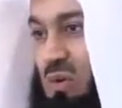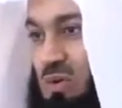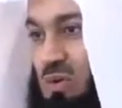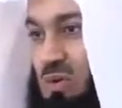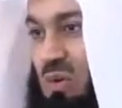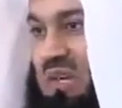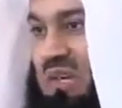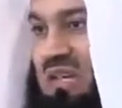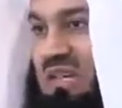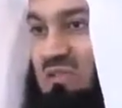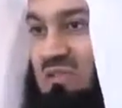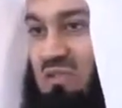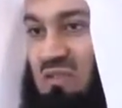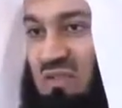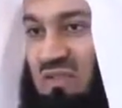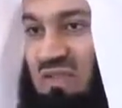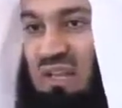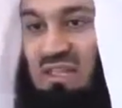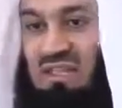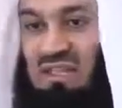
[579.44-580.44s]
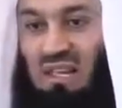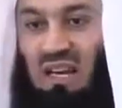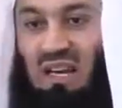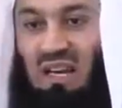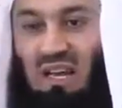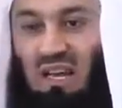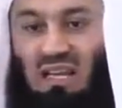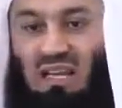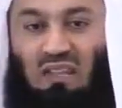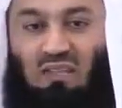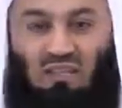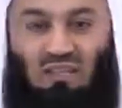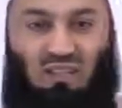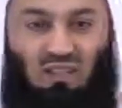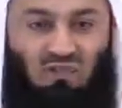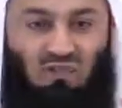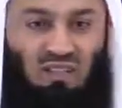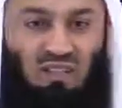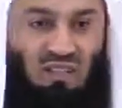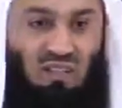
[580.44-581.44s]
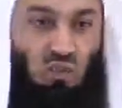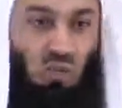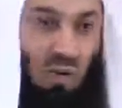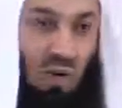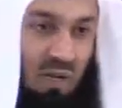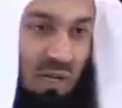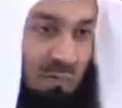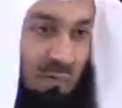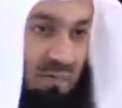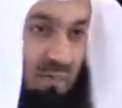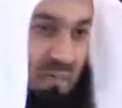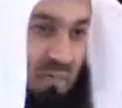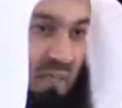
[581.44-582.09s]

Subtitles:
or to leave that salah, even if it is one.